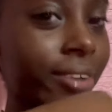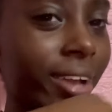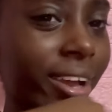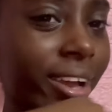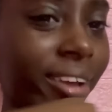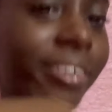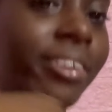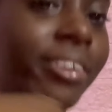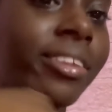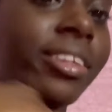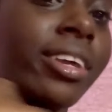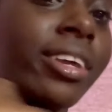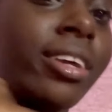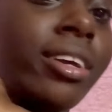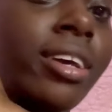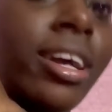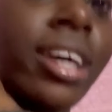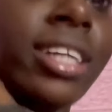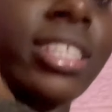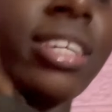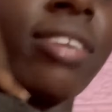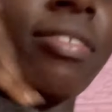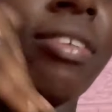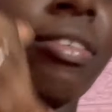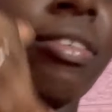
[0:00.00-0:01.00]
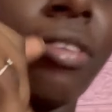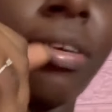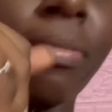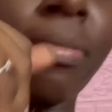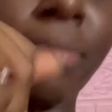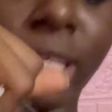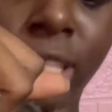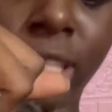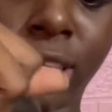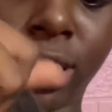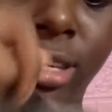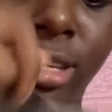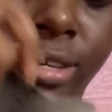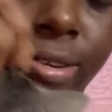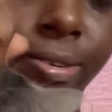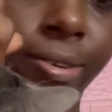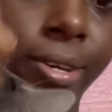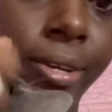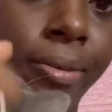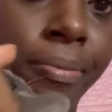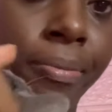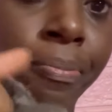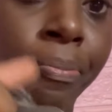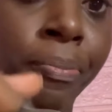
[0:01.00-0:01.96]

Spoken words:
I don't think you guys have ever met Kiwi,